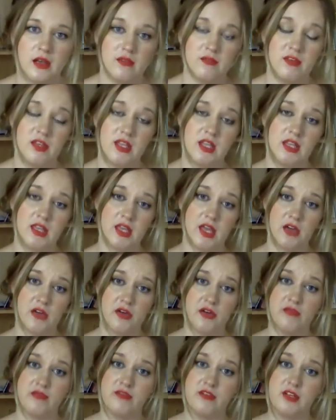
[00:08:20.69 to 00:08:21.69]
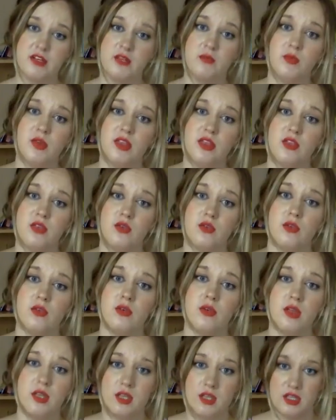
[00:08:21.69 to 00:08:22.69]
feeling that confident with
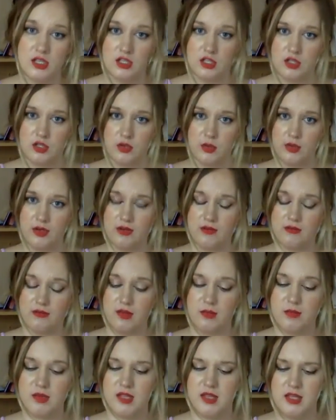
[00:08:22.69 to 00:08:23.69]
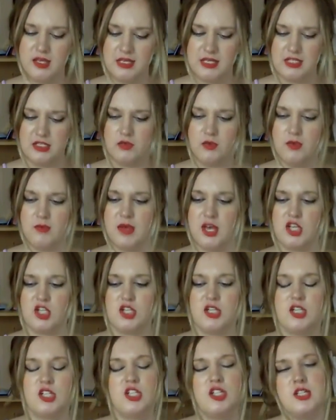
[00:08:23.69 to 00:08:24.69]
your intuitive ability to
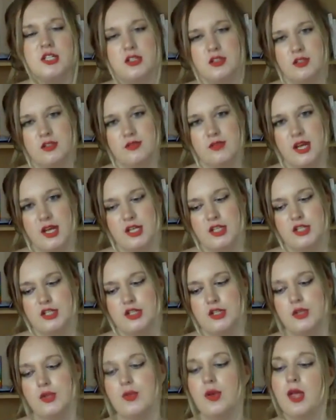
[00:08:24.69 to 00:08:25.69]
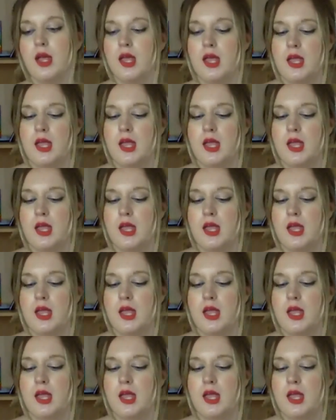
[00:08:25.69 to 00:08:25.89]
imagine a shield around you